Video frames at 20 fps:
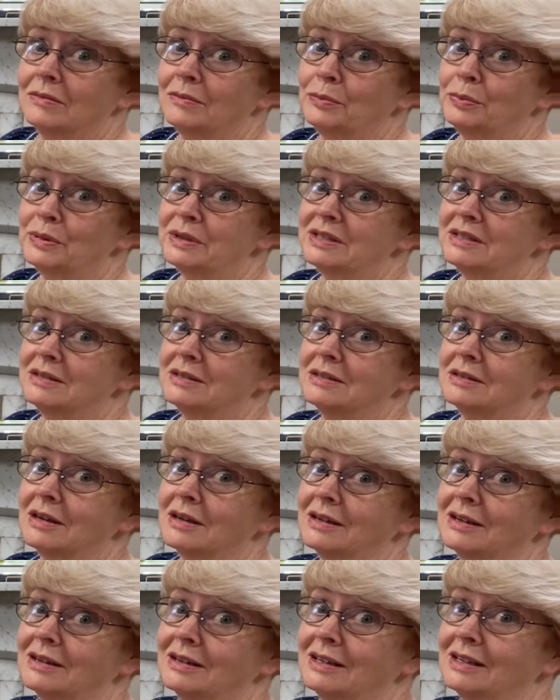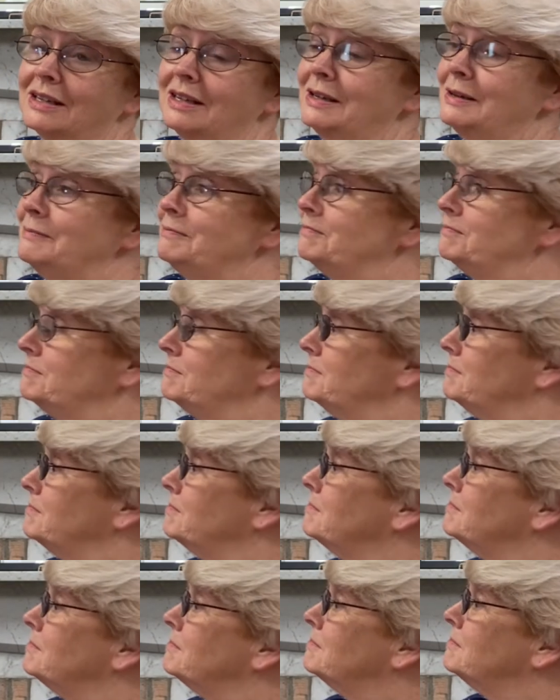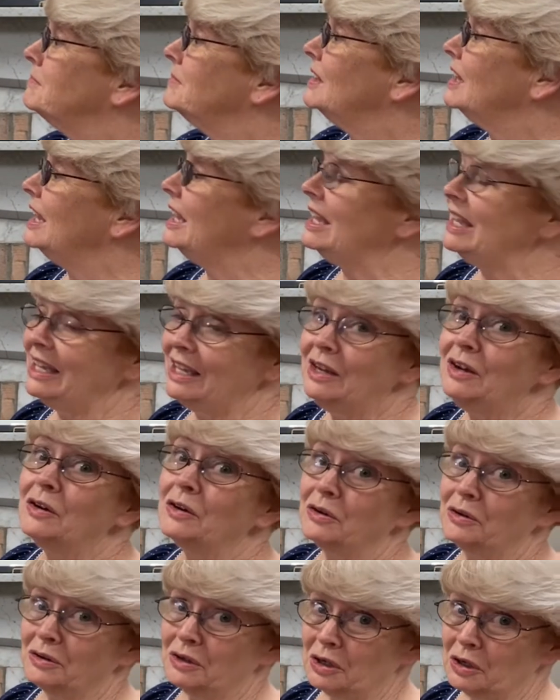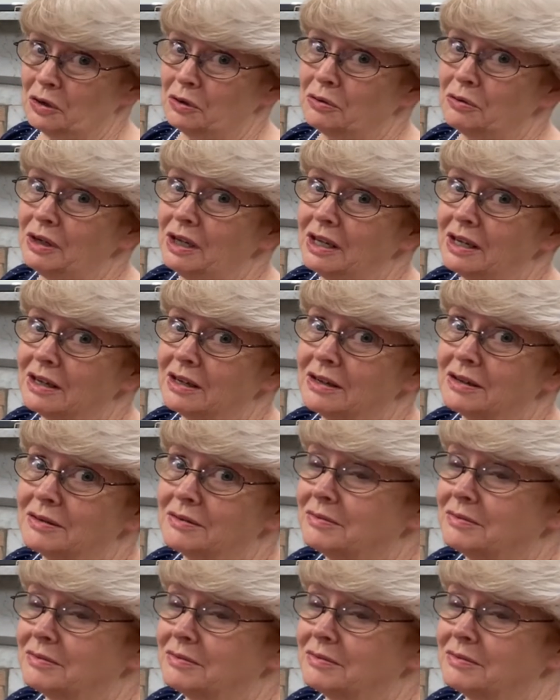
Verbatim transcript: But suddenly, he heard a creak,